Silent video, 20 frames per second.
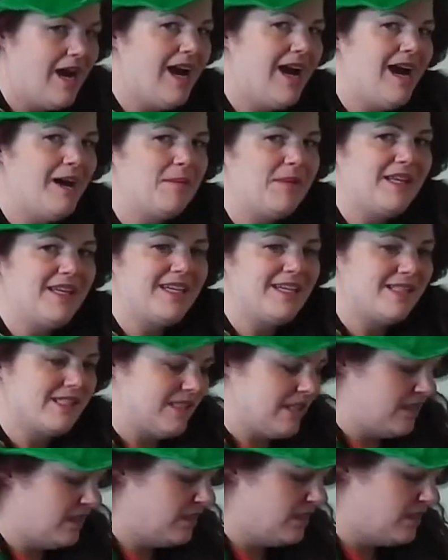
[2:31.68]
I'm
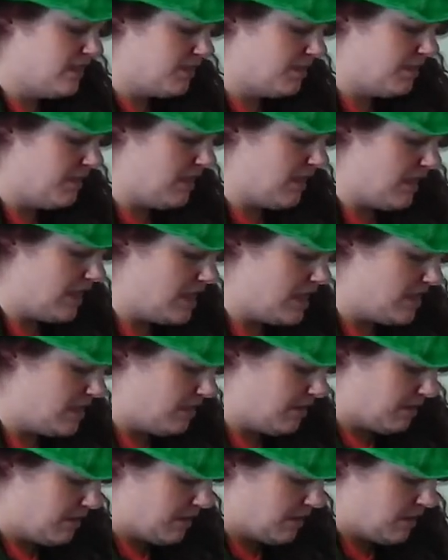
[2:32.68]
lazy and do it the
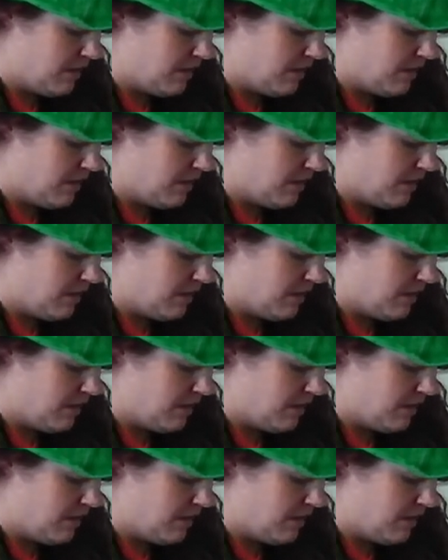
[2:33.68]
easy way,